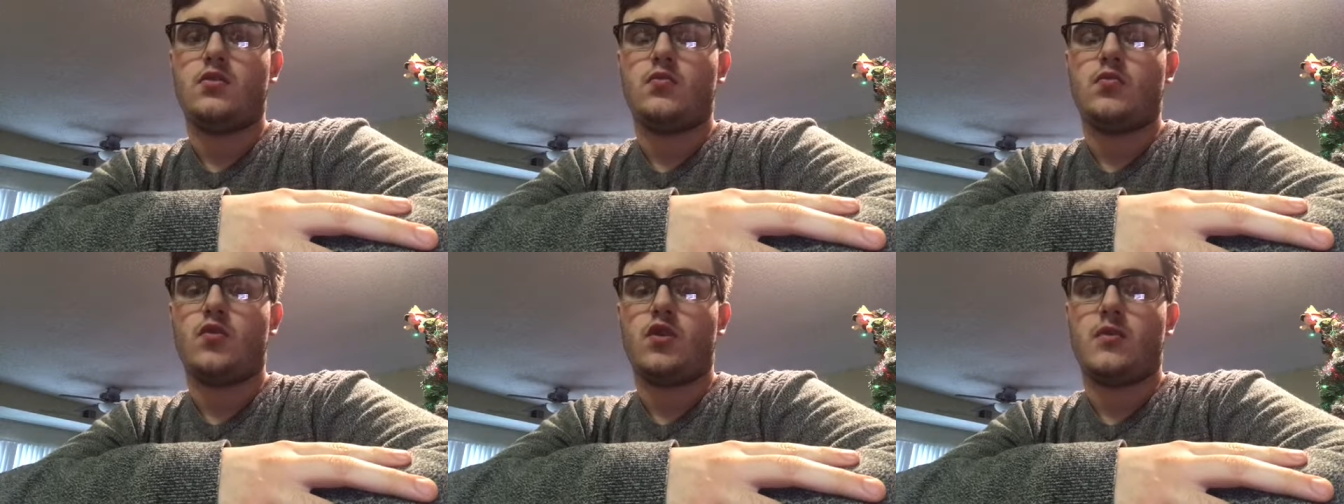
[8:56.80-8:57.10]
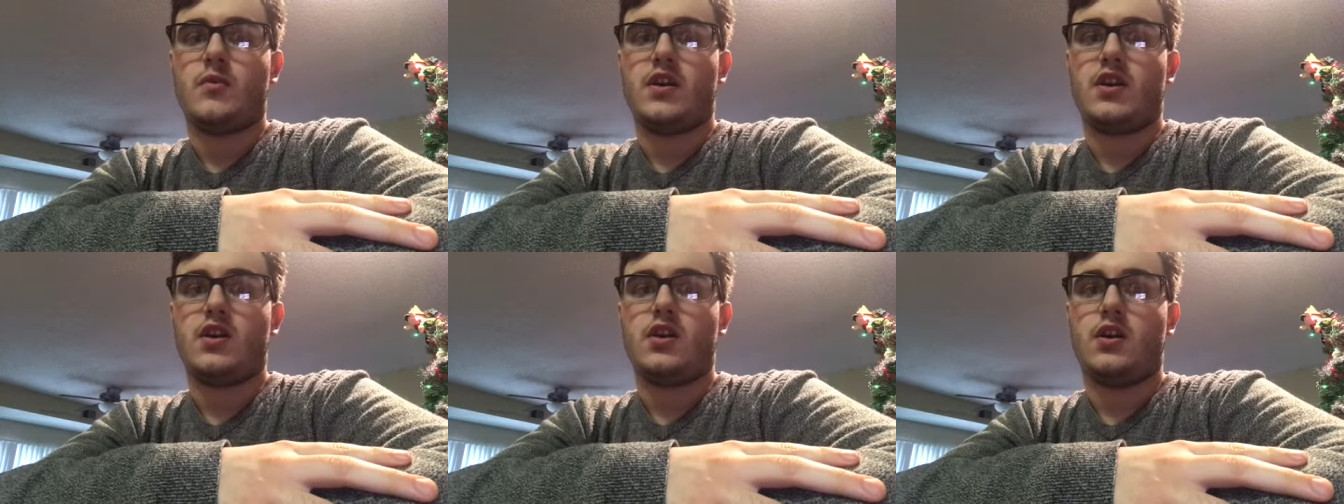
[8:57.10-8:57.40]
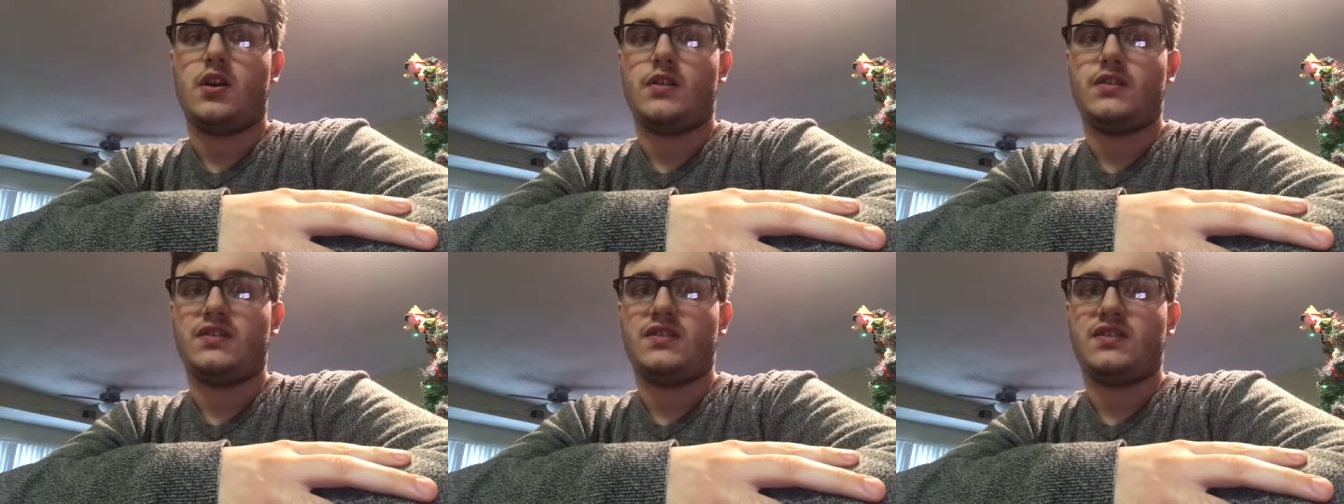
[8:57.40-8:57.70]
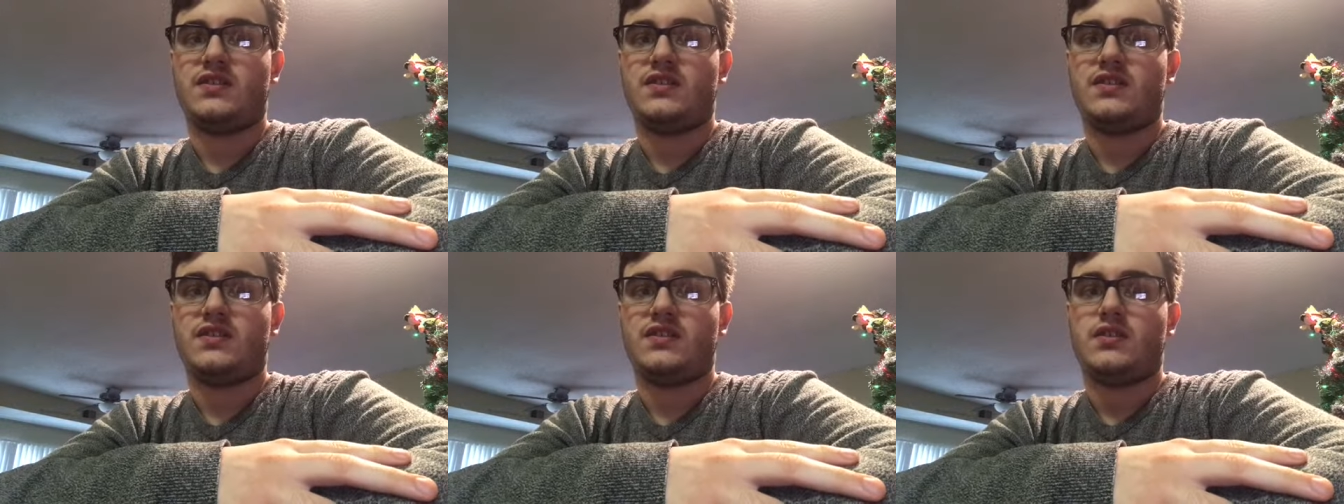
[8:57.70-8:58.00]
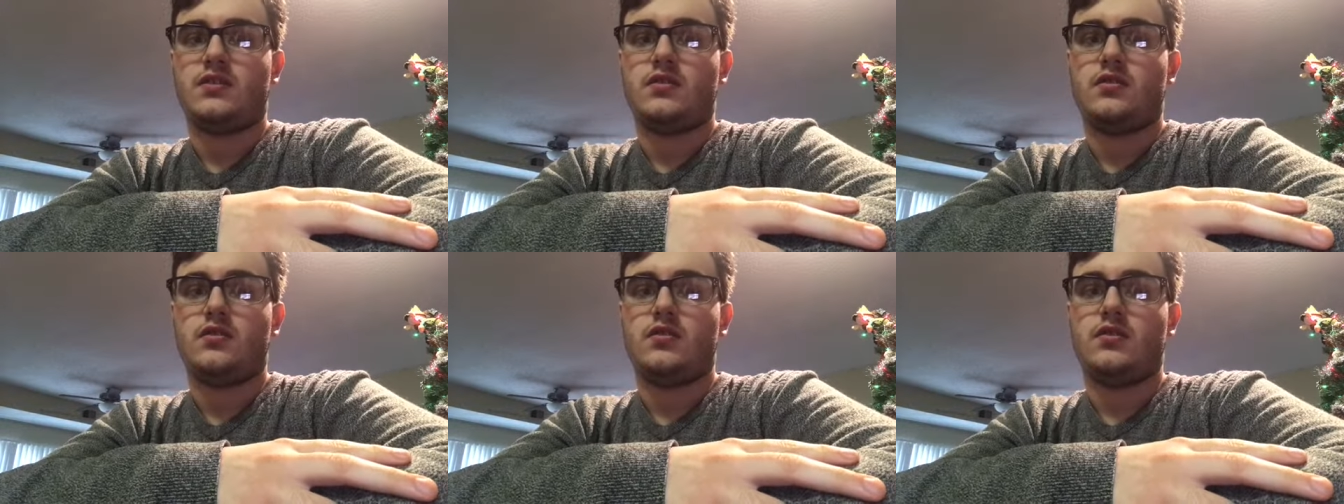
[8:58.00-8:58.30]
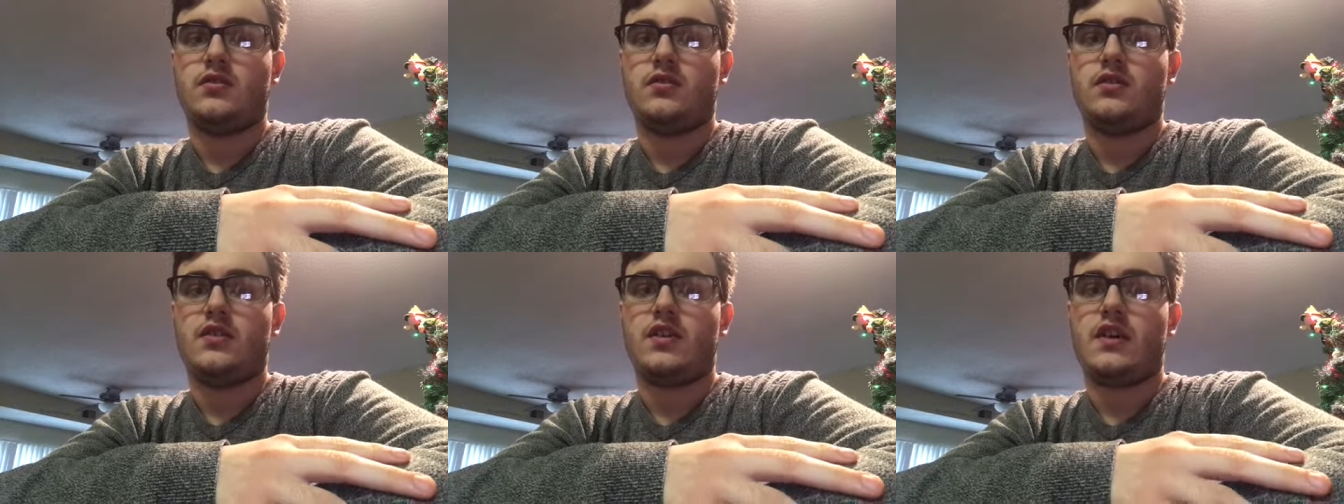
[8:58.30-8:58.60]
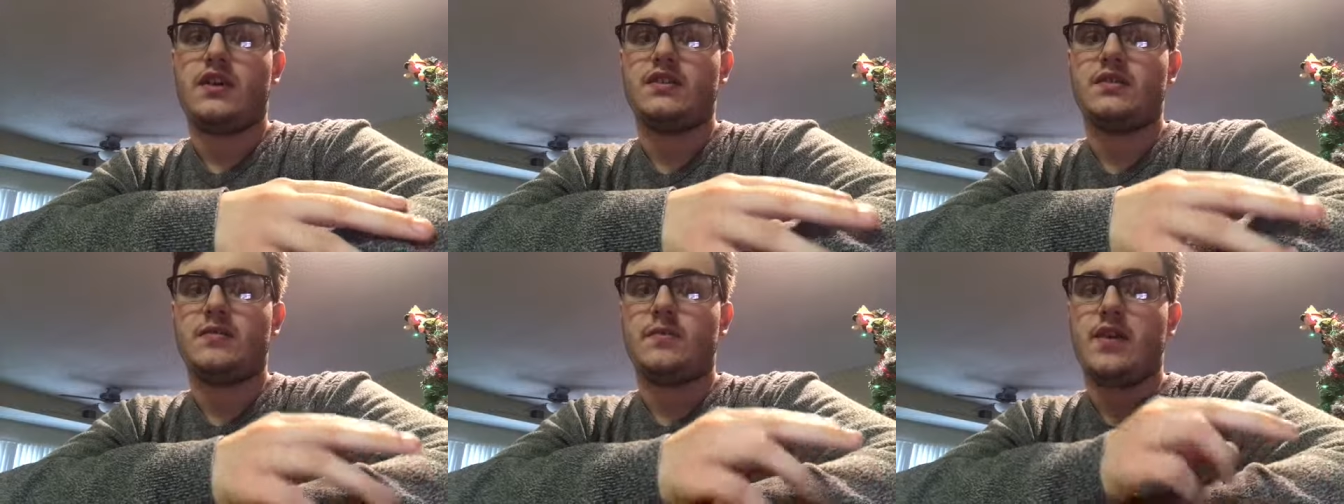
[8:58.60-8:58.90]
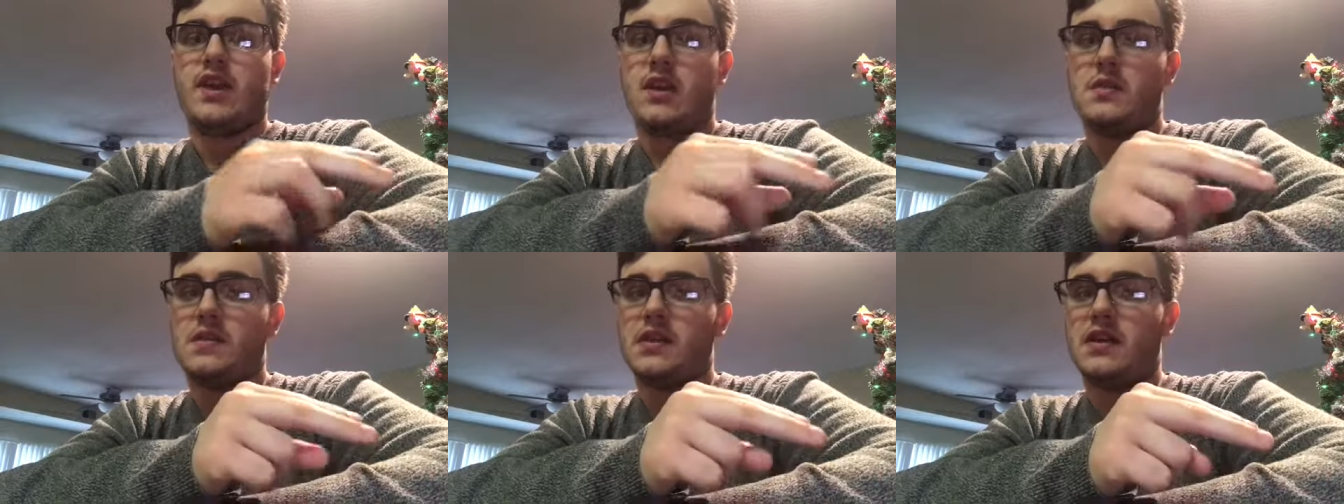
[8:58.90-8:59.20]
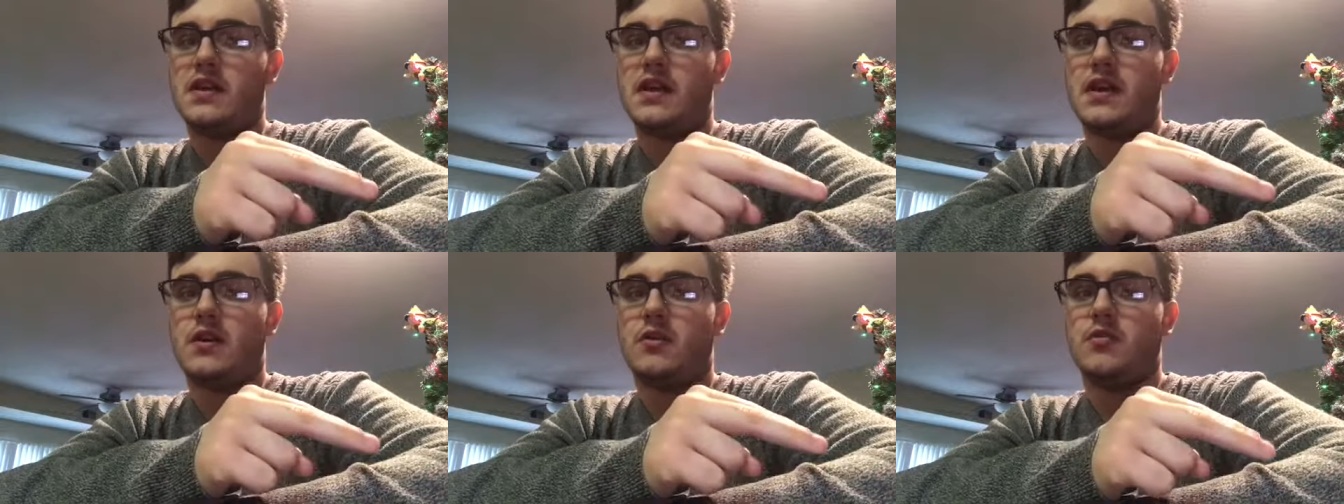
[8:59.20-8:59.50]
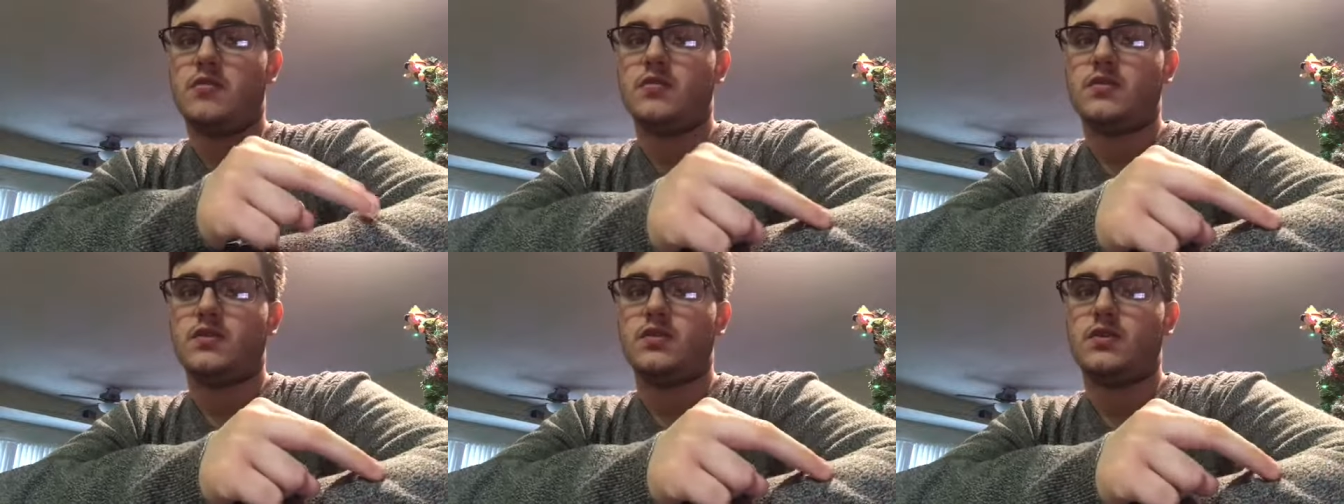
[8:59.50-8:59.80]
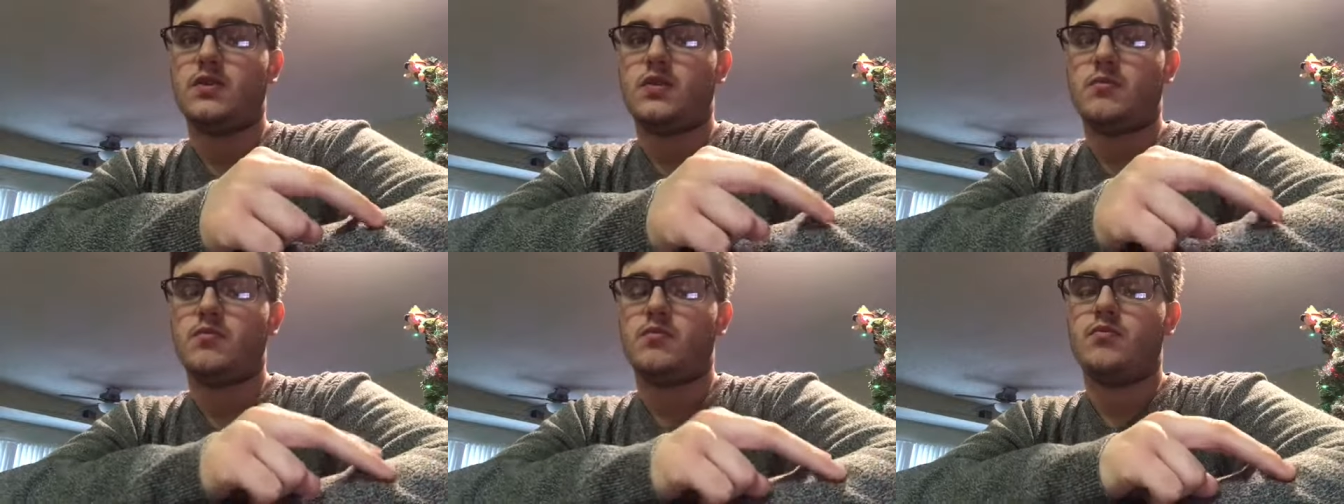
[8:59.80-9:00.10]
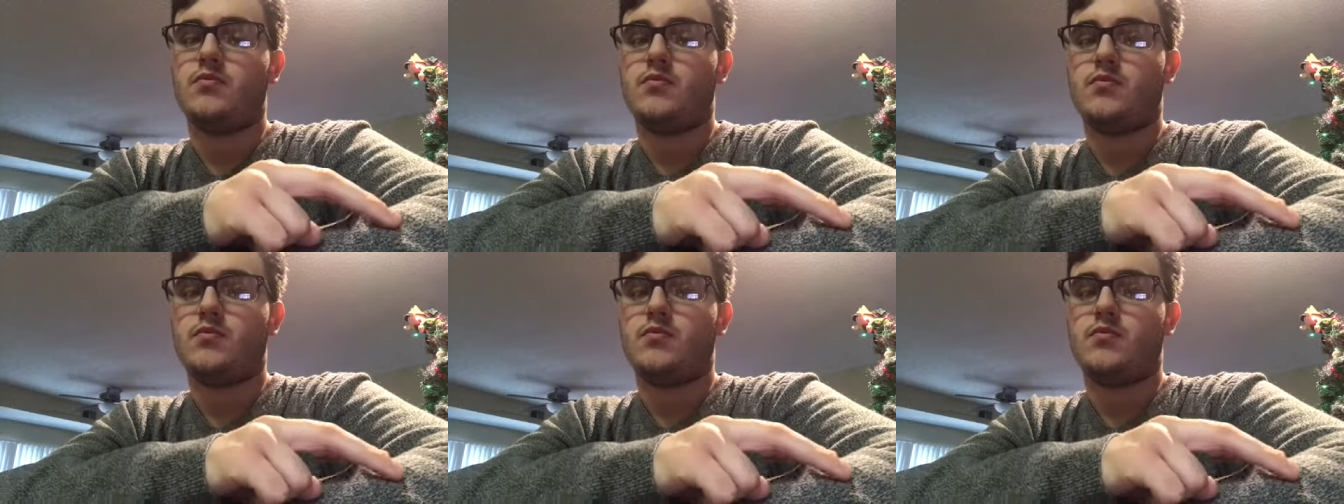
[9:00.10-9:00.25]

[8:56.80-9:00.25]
One of my cousins has a baby now, so